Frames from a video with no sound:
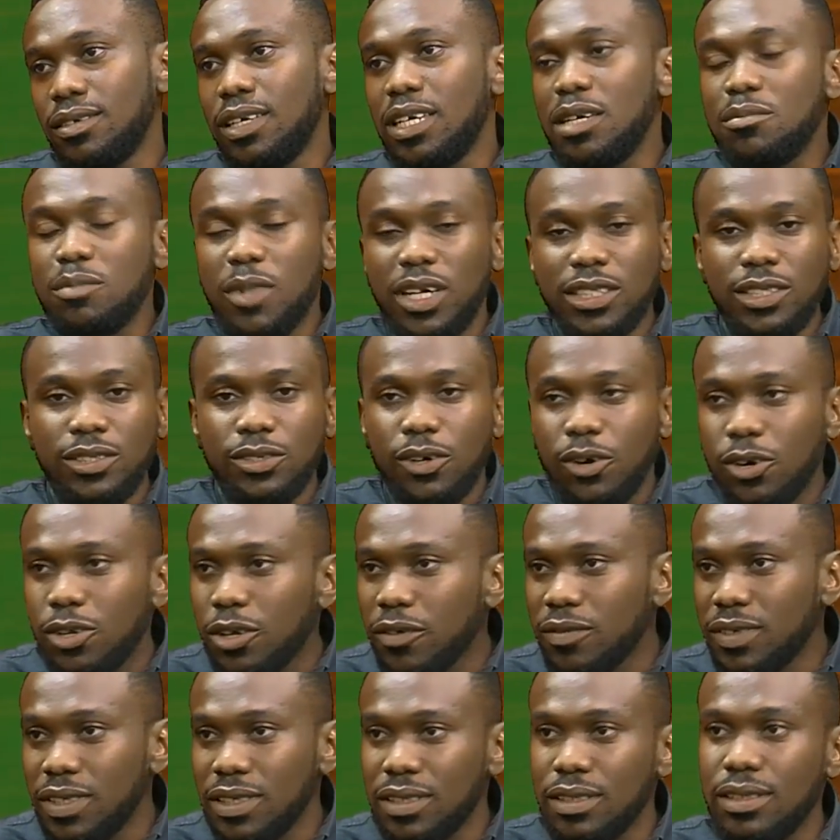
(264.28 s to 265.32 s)
Imagine all
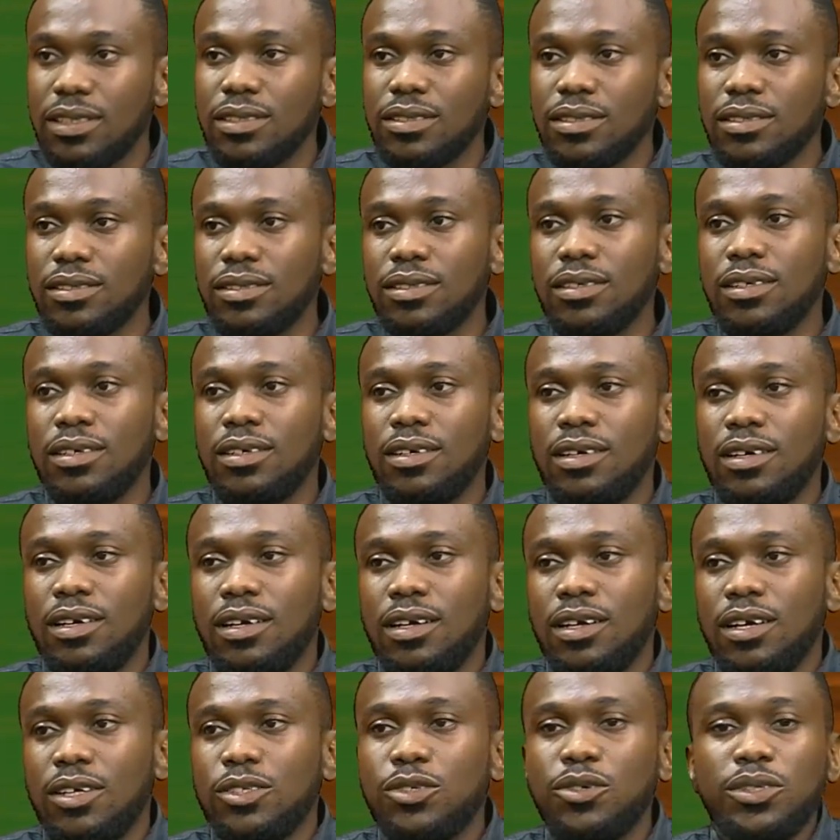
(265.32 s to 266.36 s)
of these things.
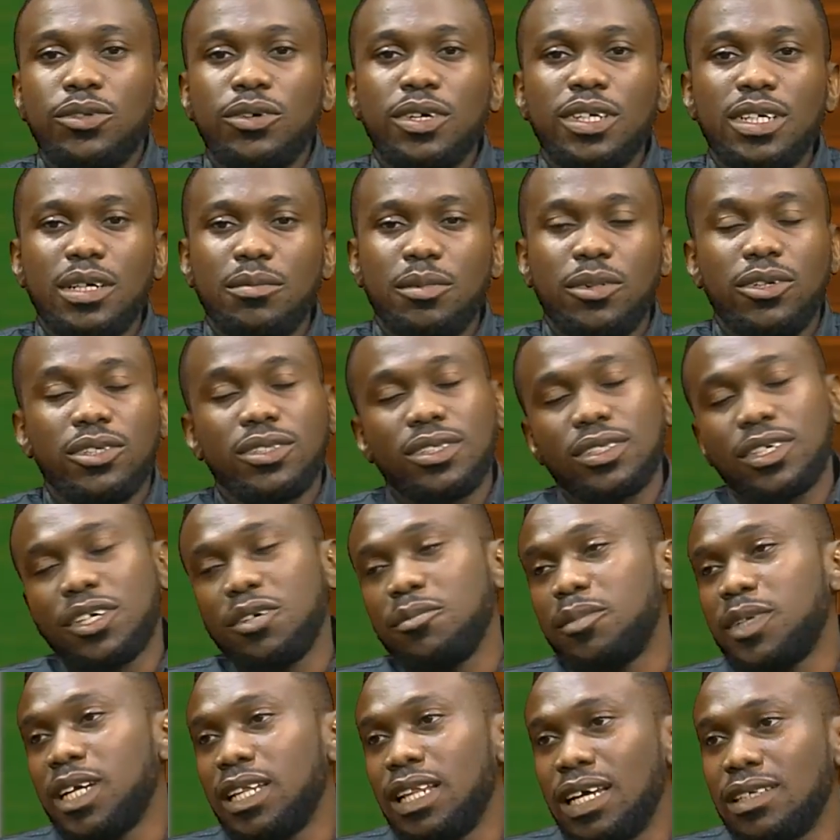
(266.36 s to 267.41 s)
So you're talking about
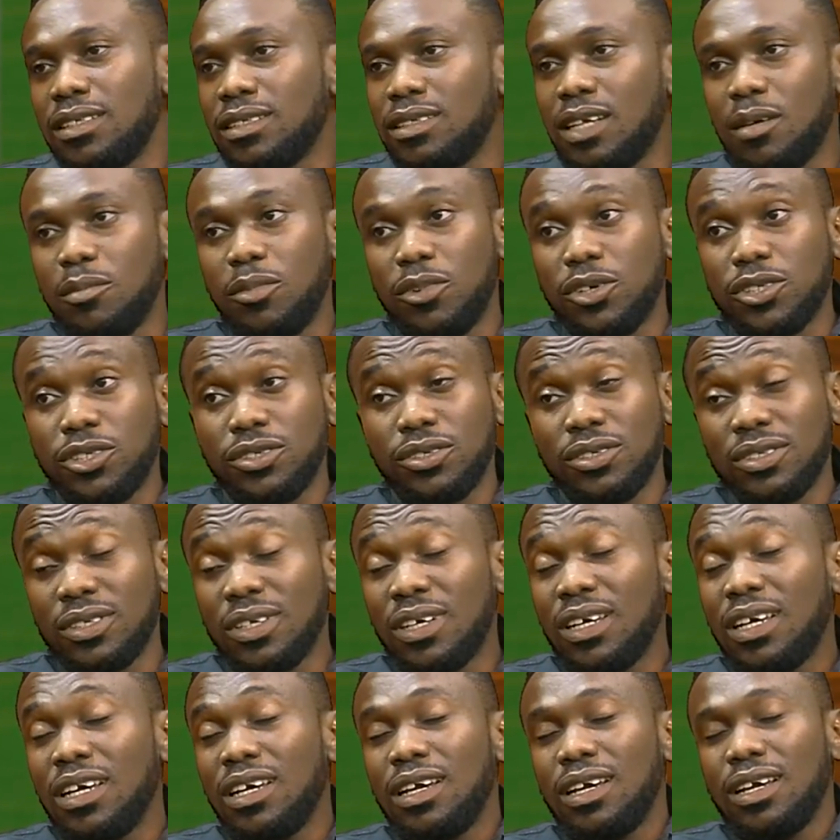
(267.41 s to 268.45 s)
criminalizing abortion.
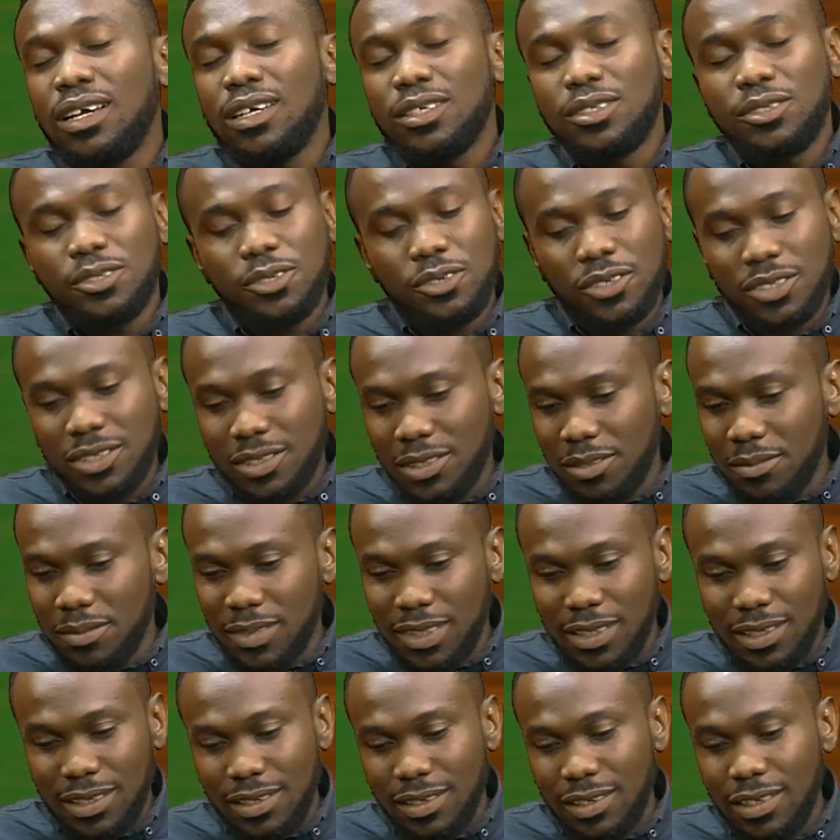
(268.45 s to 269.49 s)
Trust
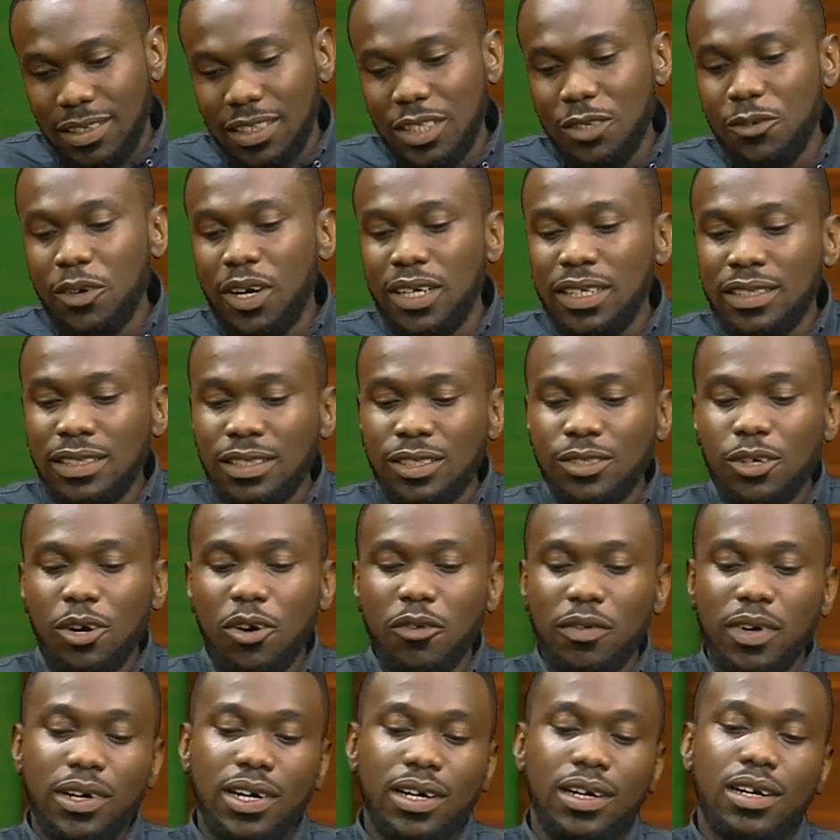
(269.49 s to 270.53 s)
me, the realities
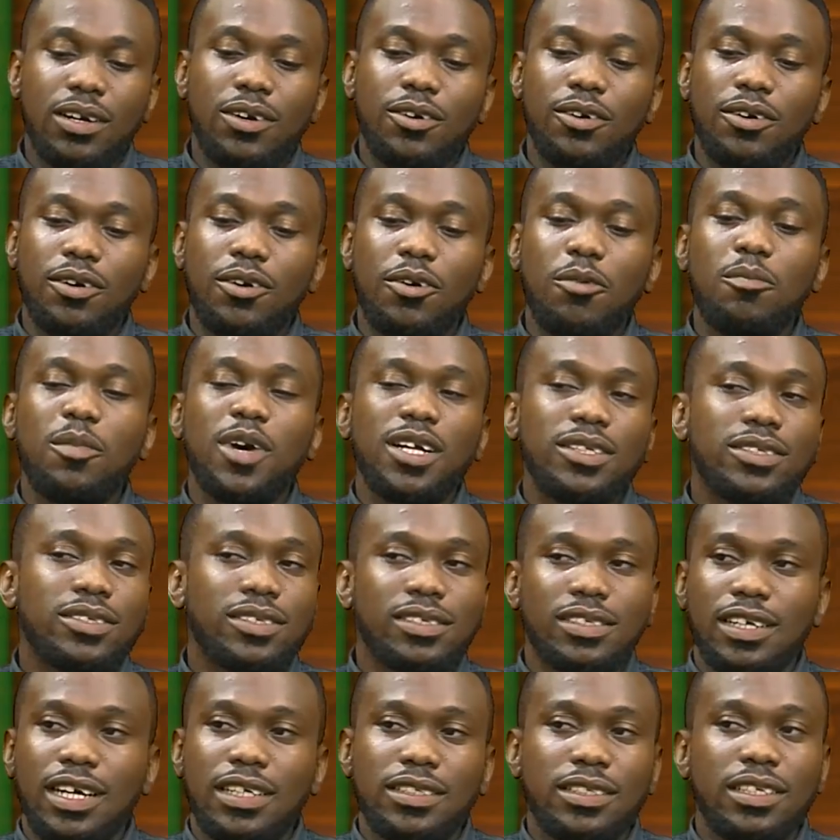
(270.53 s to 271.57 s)
of our urban
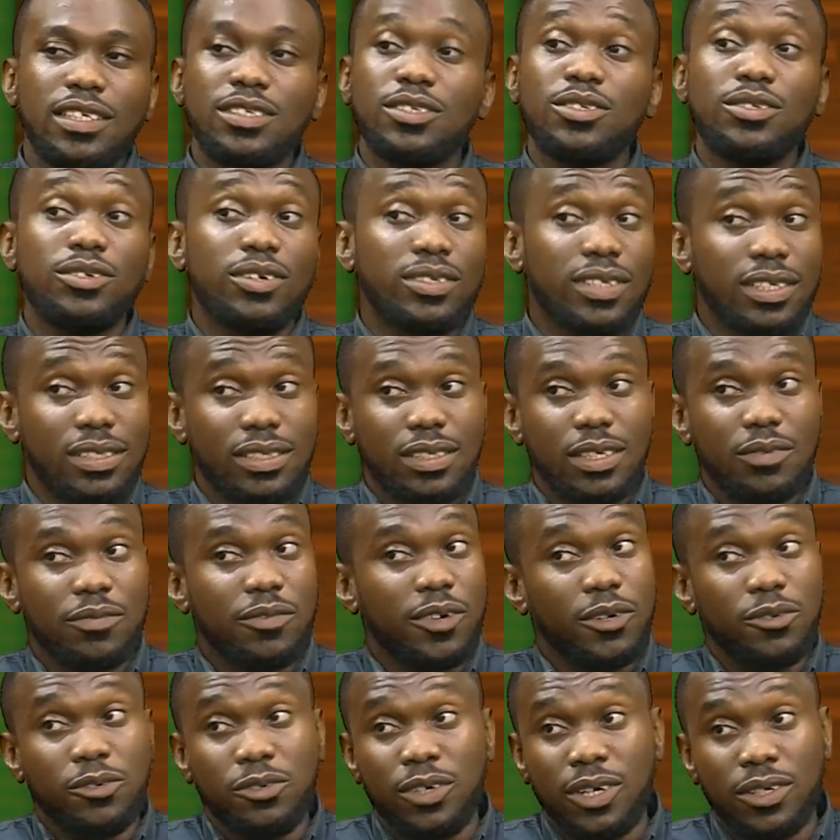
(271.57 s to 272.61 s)
society is not the same for
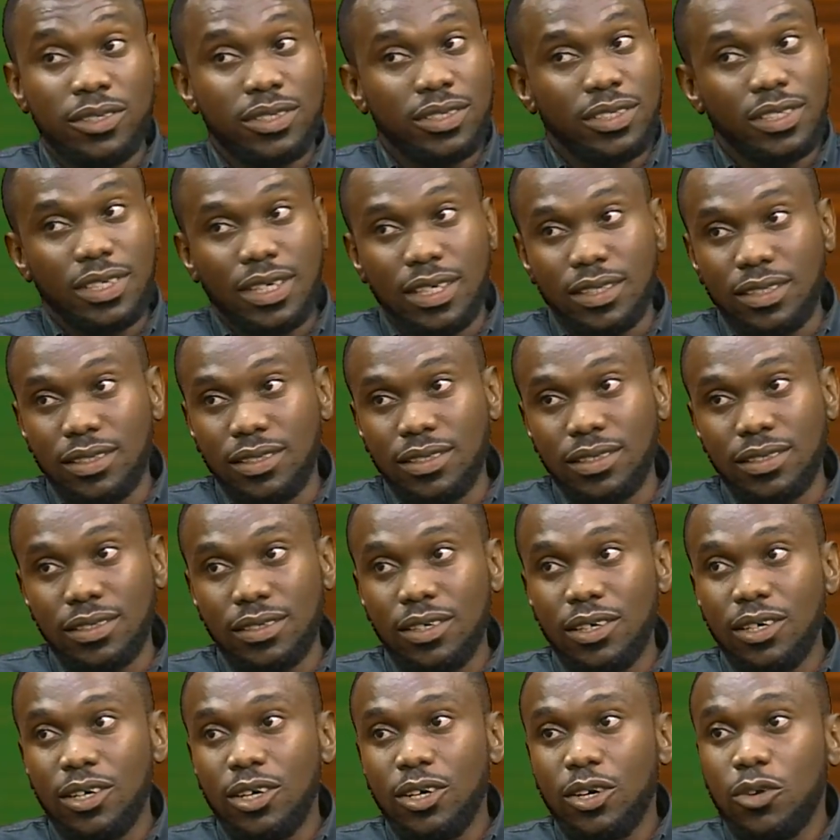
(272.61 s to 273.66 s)
our rural society.
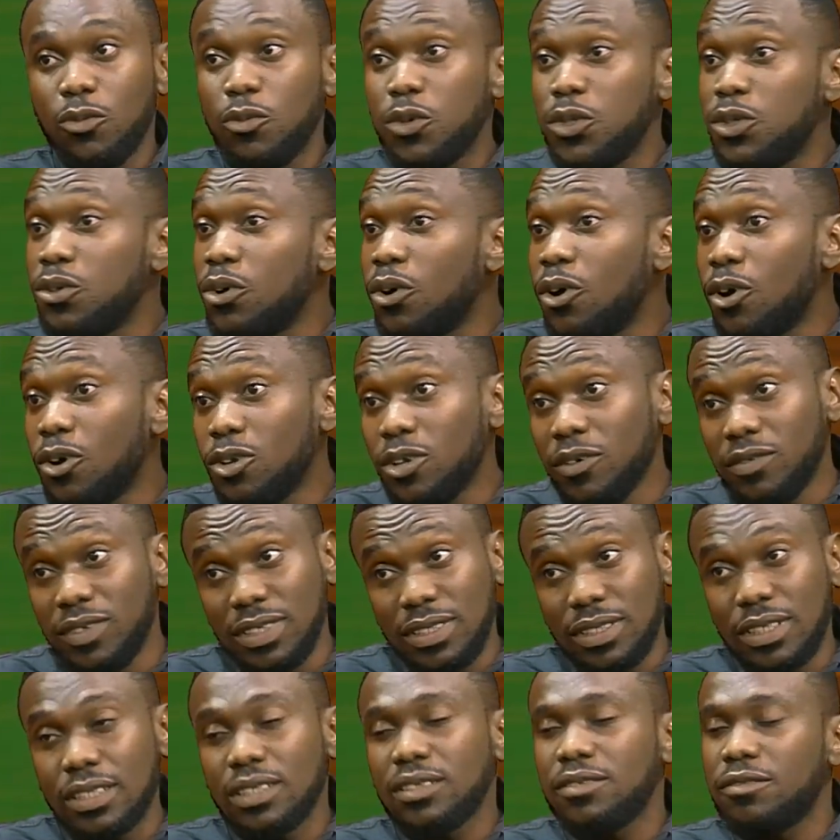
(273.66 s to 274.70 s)
Mm. We know all of these
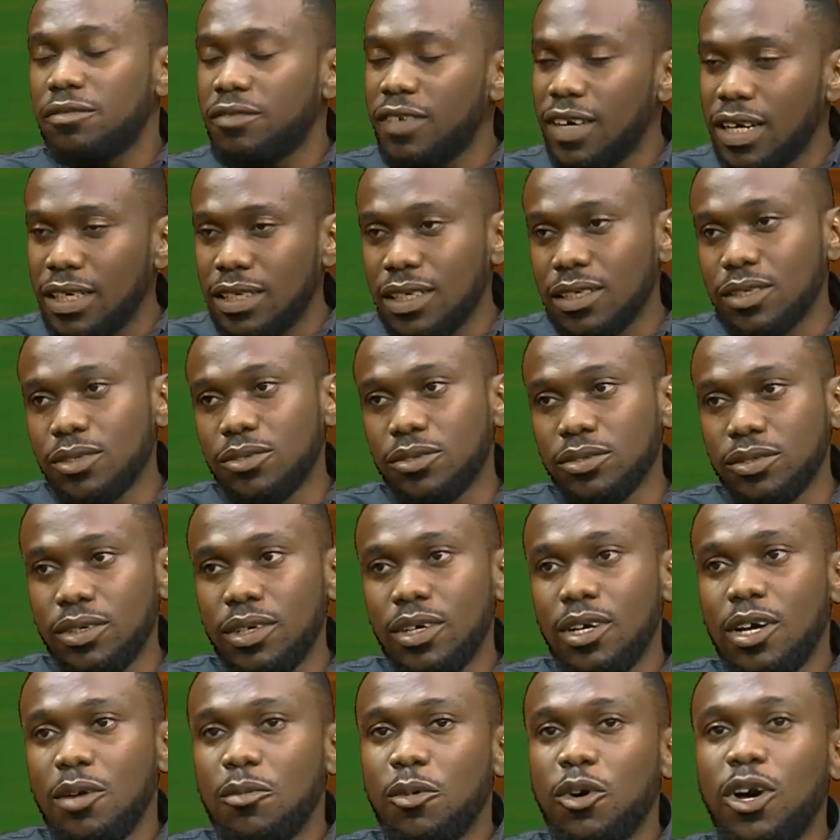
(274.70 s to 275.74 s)
things, fine and good.
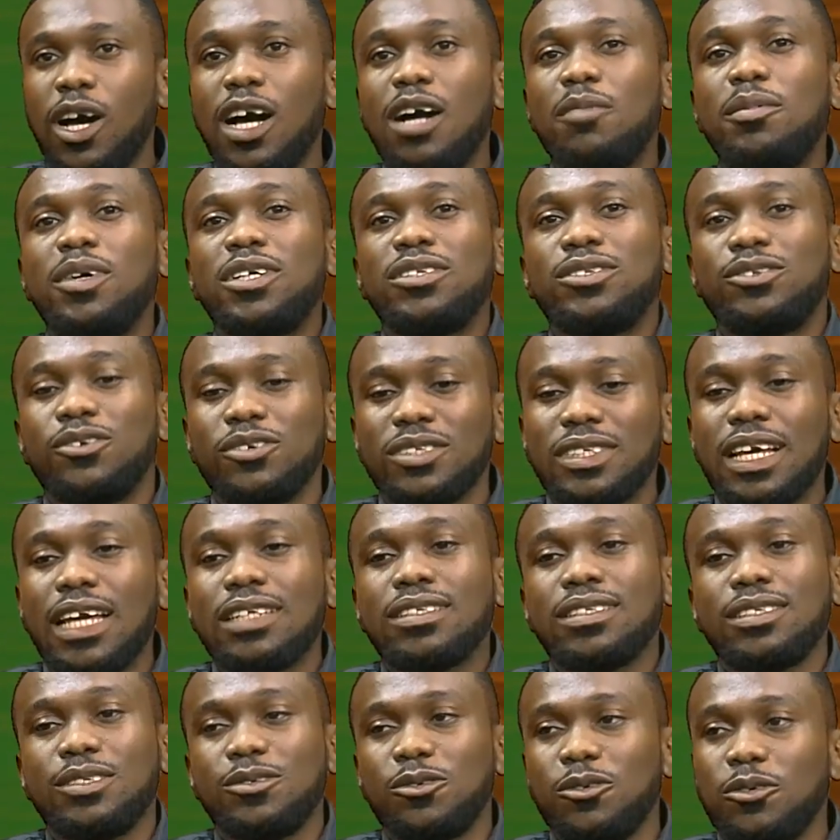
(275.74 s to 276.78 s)
Well, how about those guys
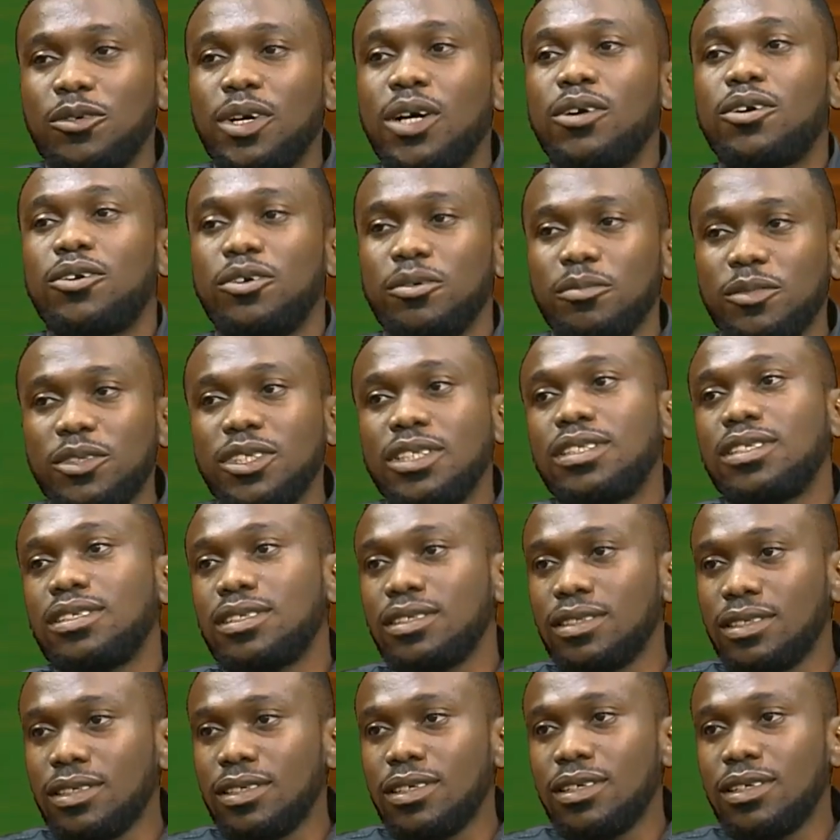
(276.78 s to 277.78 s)
in the rural community?